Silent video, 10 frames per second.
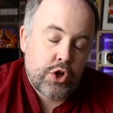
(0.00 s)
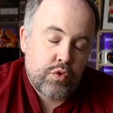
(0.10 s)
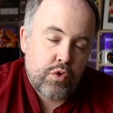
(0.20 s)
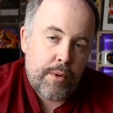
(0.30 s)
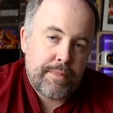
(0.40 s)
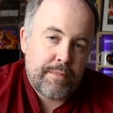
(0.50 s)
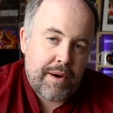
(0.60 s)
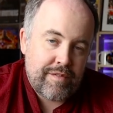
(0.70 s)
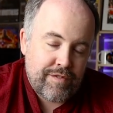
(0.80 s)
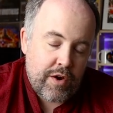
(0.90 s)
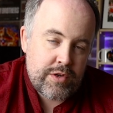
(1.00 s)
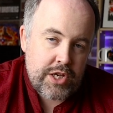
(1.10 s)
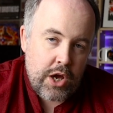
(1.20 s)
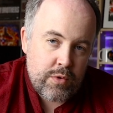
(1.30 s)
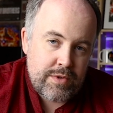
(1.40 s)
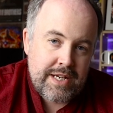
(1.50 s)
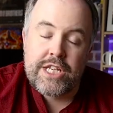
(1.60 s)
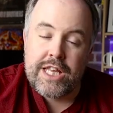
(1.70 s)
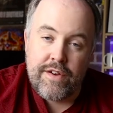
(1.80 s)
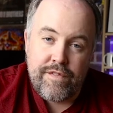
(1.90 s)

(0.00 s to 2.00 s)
crop my photos to the